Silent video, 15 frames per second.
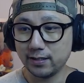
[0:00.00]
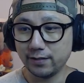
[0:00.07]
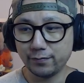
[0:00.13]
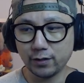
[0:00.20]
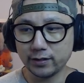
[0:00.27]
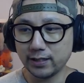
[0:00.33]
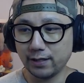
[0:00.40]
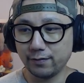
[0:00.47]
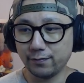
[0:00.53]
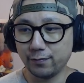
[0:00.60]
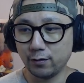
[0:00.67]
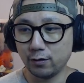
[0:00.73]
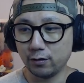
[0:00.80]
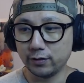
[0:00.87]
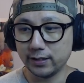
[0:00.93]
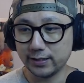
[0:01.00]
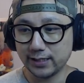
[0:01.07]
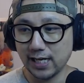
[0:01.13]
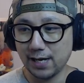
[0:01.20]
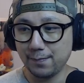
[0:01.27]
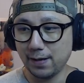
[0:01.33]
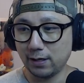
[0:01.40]
They've got that for this
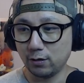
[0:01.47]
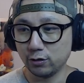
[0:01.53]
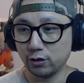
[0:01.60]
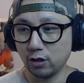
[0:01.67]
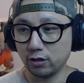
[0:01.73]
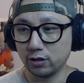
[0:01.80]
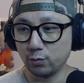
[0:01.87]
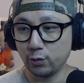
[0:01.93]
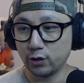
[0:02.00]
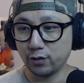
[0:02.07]
game and also on The Witcher